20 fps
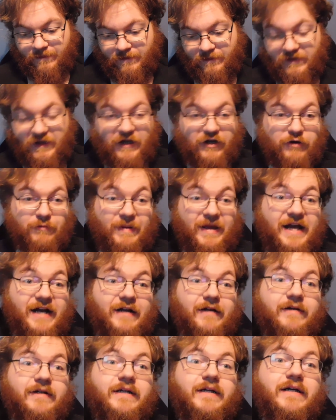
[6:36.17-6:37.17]
Take your
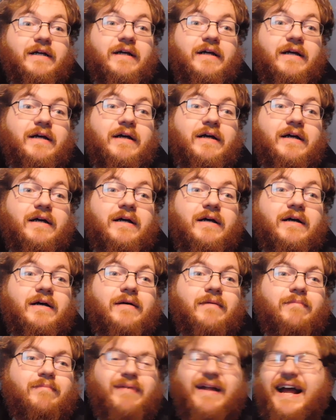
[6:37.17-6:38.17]
pick.
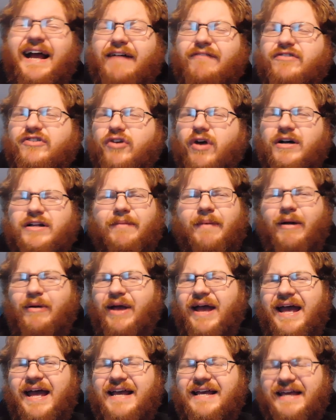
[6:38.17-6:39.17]
But I haven't talked about
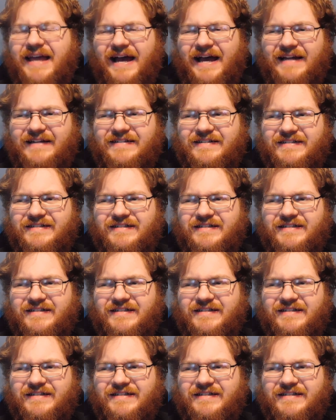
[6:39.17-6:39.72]
Aang yet.